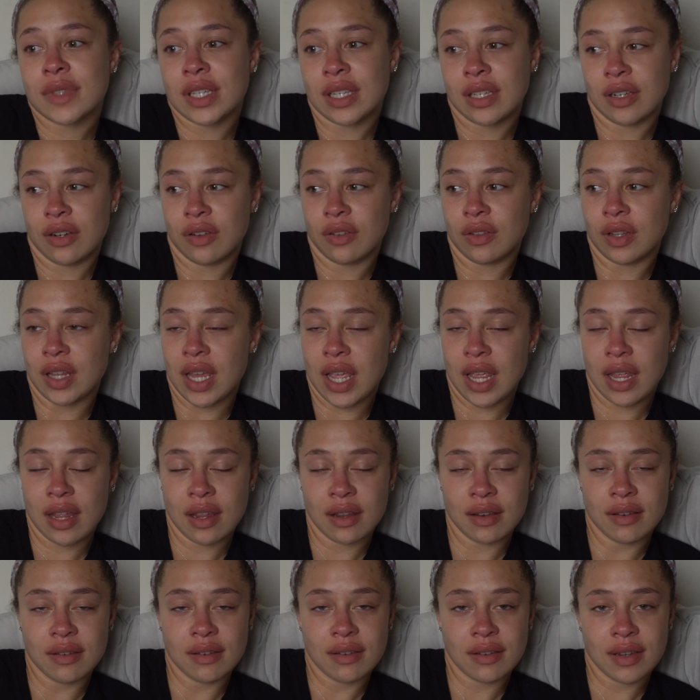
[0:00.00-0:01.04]

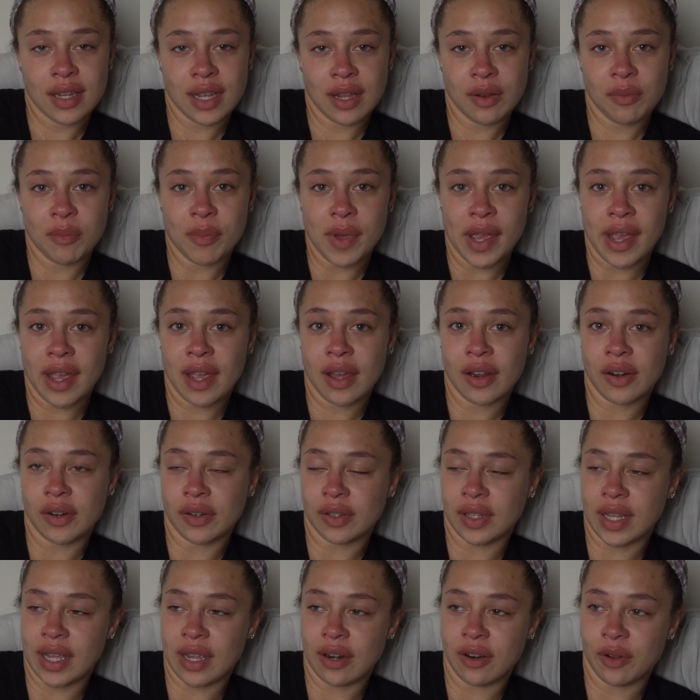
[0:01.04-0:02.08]
laid in bed or
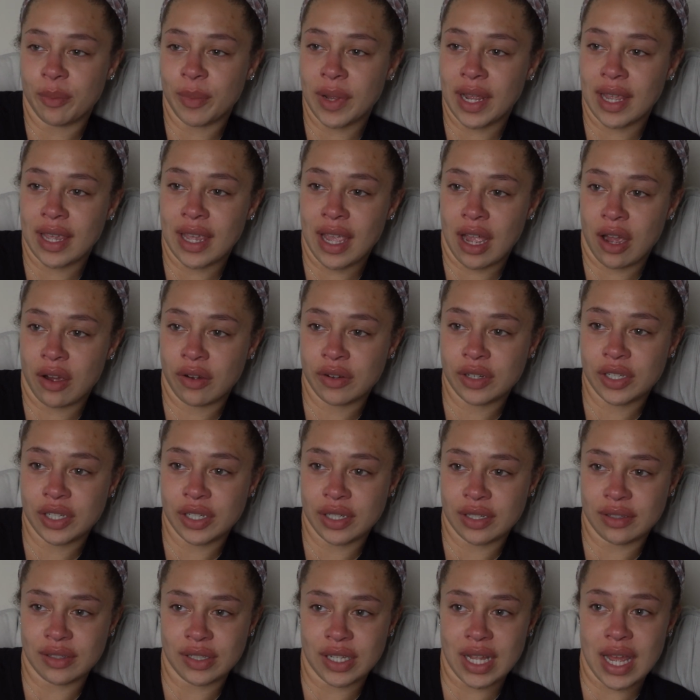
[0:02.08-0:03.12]
laid on my couch
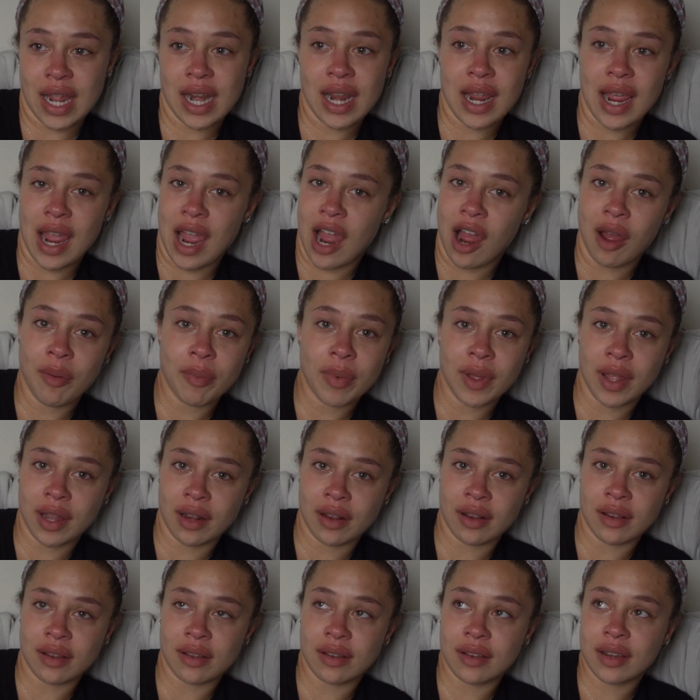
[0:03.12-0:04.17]
and let it
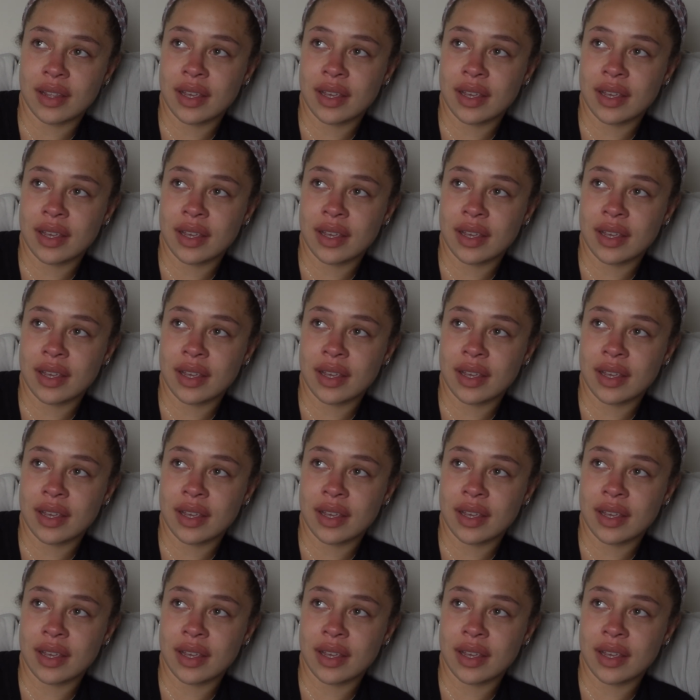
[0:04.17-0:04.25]
happen.